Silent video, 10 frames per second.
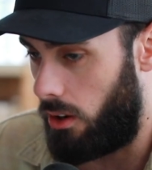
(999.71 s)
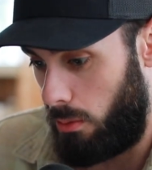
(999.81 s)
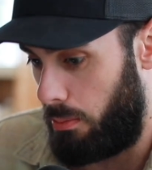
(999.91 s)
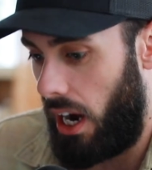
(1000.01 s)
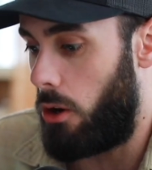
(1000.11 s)

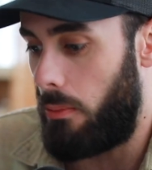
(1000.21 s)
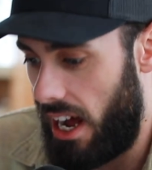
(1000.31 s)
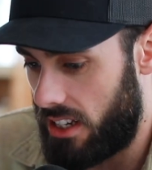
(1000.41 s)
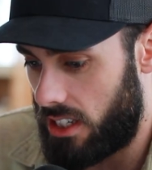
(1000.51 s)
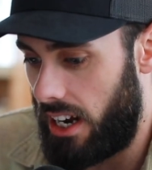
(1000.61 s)
or
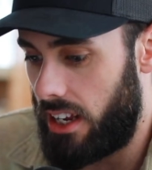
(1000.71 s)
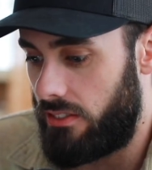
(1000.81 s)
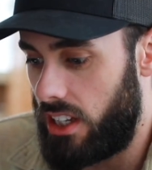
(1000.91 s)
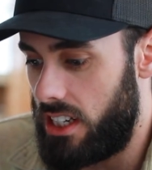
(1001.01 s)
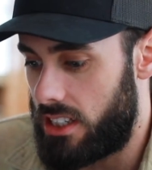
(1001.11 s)
biomass, any
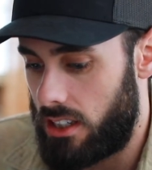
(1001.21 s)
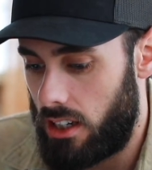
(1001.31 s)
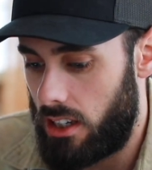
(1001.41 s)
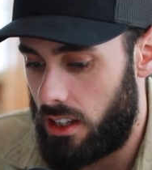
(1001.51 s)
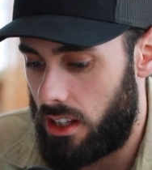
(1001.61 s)
of these
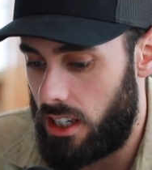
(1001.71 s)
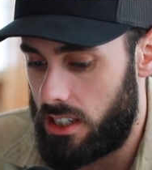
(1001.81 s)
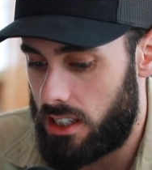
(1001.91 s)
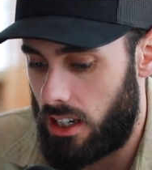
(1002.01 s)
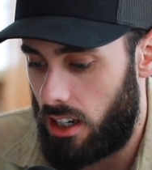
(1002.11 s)

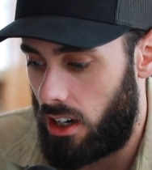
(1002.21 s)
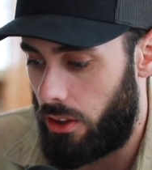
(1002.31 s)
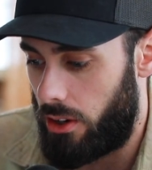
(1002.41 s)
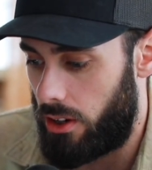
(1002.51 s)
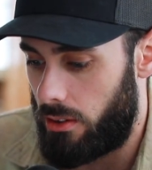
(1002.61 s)

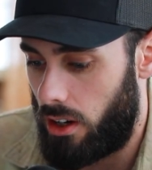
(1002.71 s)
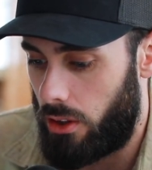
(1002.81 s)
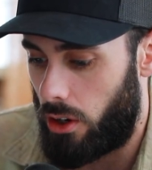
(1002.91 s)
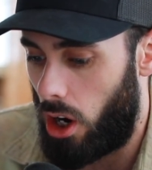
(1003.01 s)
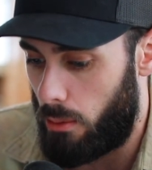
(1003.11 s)
other
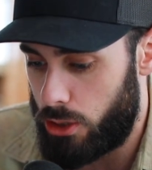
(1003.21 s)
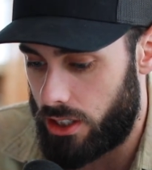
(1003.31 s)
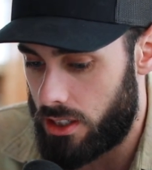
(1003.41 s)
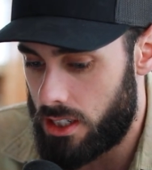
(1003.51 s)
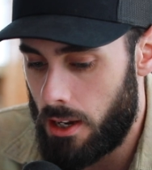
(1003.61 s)

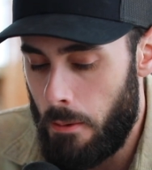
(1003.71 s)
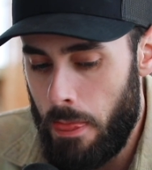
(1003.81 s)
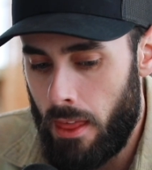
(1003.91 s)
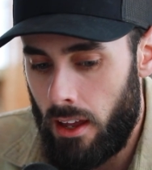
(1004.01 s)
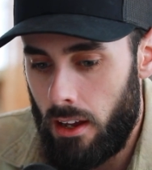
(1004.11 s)
options.
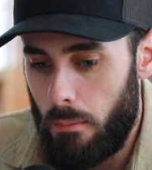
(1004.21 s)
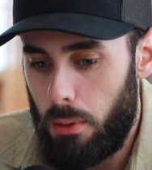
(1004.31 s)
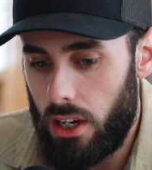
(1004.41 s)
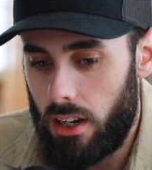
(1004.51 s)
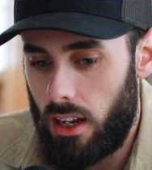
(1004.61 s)

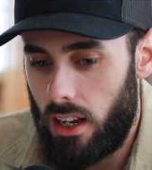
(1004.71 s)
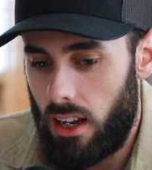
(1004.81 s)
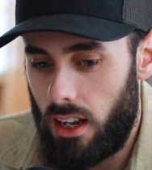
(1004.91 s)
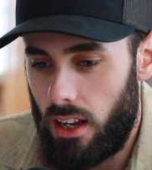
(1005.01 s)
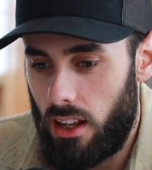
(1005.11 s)
But
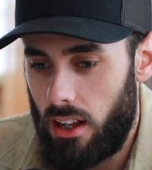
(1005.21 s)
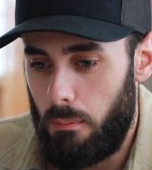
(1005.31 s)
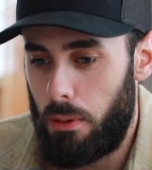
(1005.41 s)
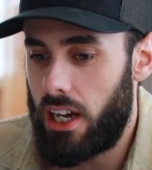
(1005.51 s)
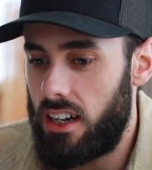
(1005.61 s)

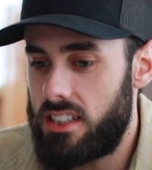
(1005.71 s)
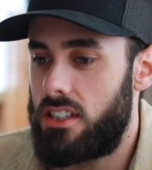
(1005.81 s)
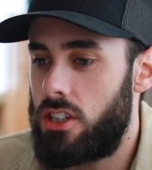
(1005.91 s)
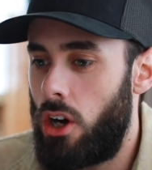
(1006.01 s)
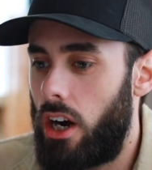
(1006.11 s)
because
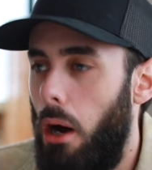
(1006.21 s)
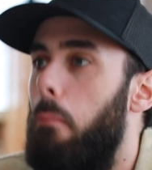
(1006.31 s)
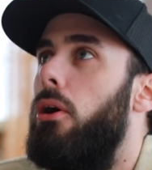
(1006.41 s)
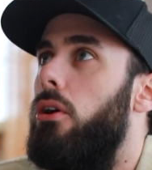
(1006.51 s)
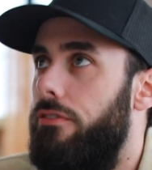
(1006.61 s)
it's not a
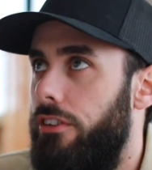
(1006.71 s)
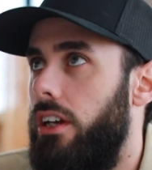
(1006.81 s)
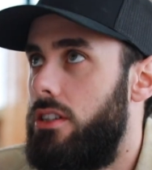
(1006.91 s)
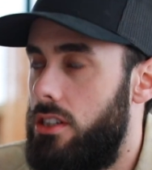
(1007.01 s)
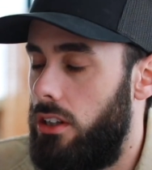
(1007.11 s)

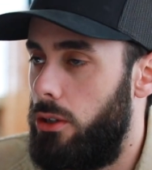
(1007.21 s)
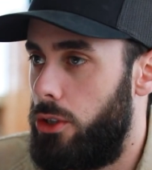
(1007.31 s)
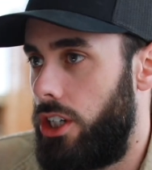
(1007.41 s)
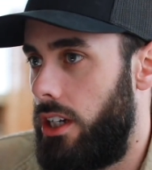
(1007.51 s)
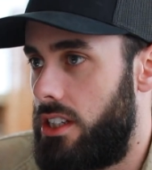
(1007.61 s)
perfect
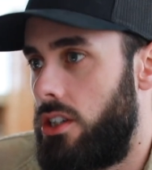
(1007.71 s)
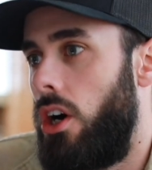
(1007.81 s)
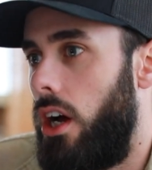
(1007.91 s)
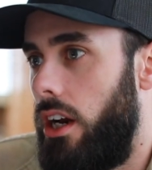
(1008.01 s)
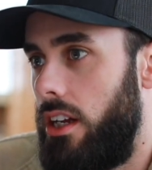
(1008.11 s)
solution, it's
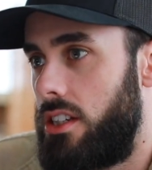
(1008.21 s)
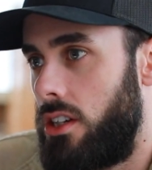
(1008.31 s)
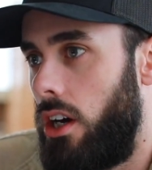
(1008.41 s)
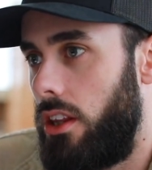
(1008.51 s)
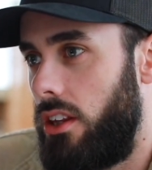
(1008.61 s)
not
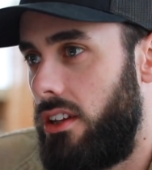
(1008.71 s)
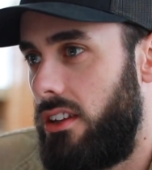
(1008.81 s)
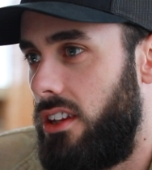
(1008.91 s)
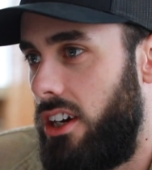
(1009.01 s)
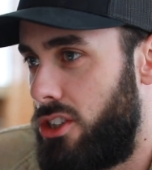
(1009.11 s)

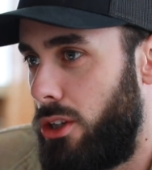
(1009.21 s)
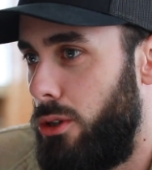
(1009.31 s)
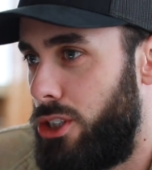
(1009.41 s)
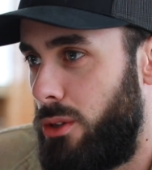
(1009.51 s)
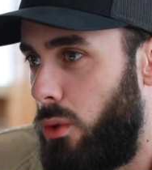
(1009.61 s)
a
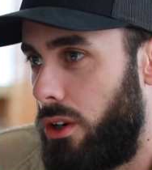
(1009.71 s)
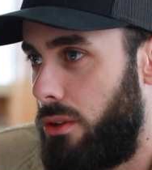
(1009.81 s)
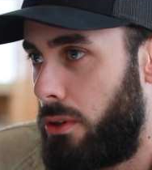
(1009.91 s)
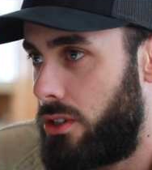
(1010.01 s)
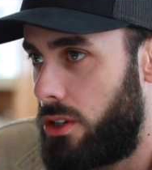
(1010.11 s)
solution
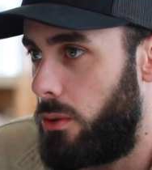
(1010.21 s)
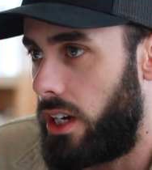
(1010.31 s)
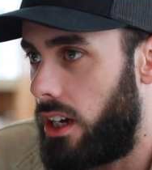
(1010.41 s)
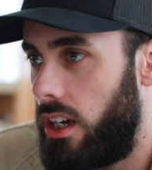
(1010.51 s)
worth pursuing.